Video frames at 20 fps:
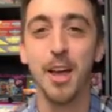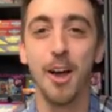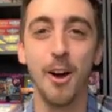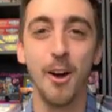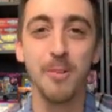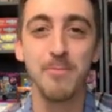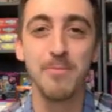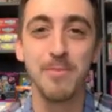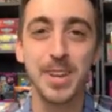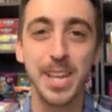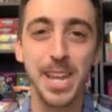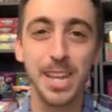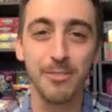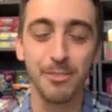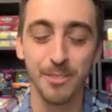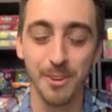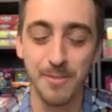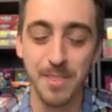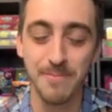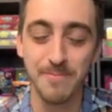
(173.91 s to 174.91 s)
opening
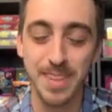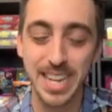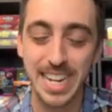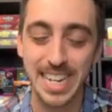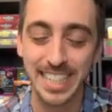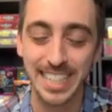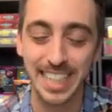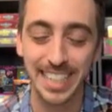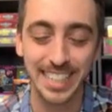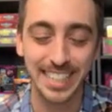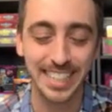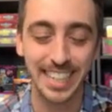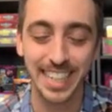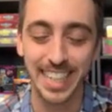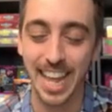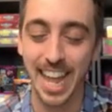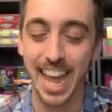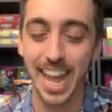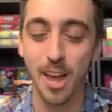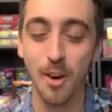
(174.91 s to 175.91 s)
from the mini tin
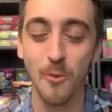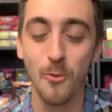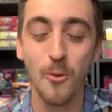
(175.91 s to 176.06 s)
today.